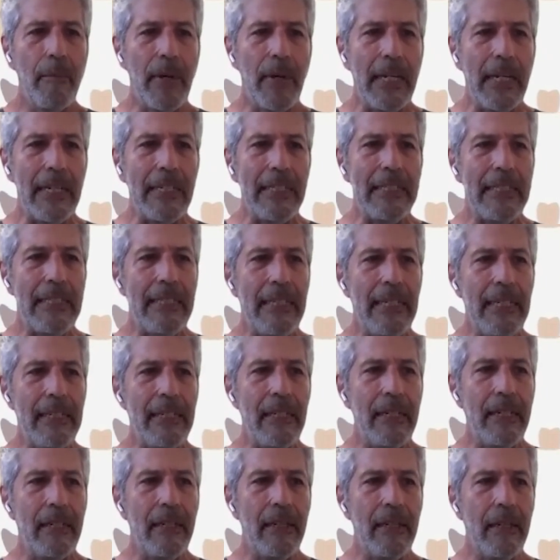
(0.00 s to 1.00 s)
by
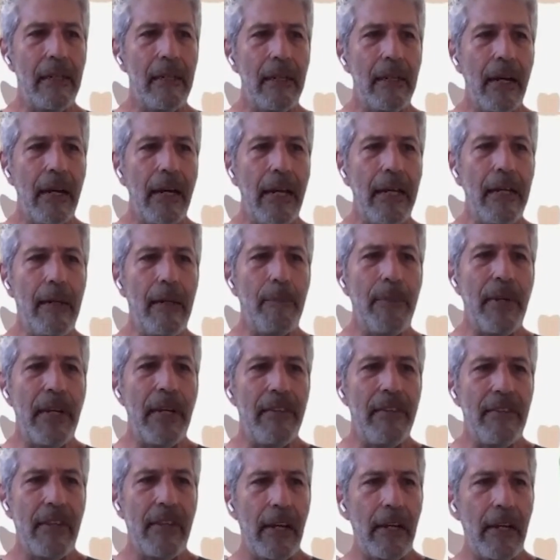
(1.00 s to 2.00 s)
seeking
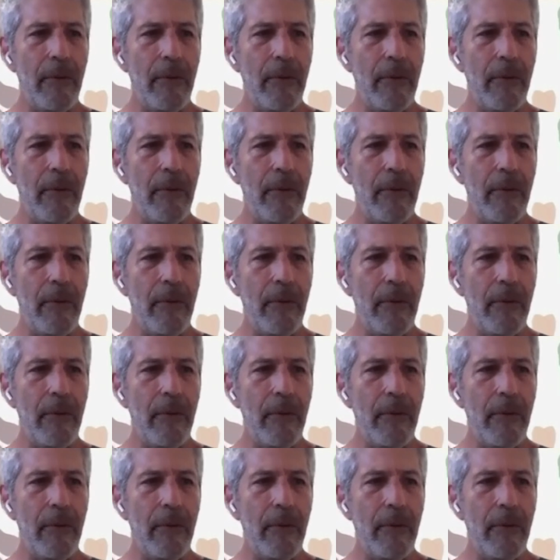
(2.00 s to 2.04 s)
āina-based